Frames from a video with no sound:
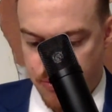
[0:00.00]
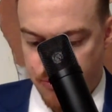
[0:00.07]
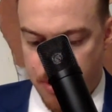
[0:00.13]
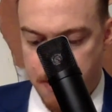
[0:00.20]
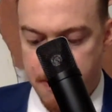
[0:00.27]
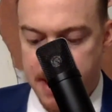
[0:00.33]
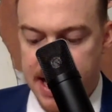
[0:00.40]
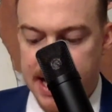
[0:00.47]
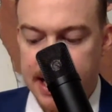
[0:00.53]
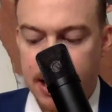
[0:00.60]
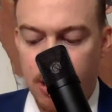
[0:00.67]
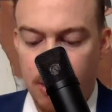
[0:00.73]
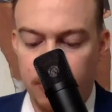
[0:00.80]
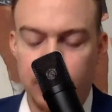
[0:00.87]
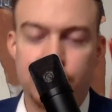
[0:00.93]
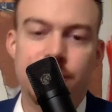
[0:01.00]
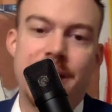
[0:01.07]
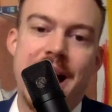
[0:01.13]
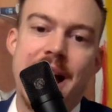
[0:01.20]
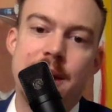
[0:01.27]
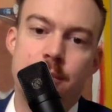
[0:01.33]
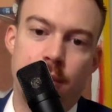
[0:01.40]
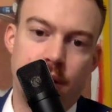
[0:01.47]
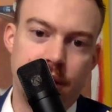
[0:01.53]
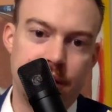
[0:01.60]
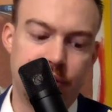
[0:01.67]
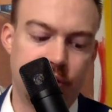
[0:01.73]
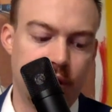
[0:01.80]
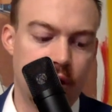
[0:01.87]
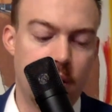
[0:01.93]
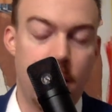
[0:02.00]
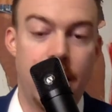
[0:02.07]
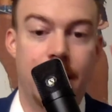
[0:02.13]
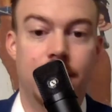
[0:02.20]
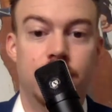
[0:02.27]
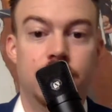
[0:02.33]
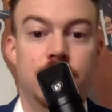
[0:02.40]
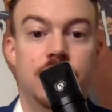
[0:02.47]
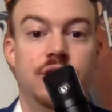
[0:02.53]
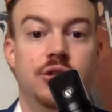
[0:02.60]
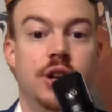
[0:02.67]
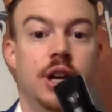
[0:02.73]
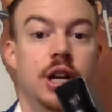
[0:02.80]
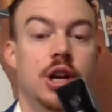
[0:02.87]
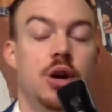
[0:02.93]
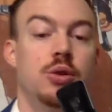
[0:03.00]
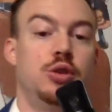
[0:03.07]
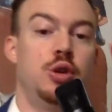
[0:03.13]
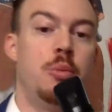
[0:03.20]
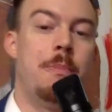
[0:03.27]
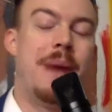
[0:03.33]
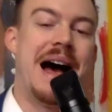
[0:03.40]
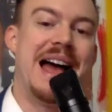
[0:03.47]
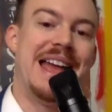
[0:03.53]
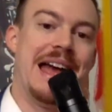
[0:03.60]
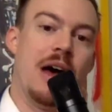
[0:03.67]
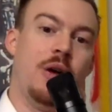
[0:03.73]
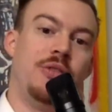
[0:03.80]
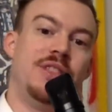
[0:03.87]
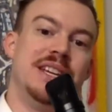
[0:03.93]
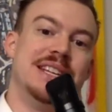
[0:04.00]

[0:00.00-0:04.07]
remaining almost $9 million is going to go to buy out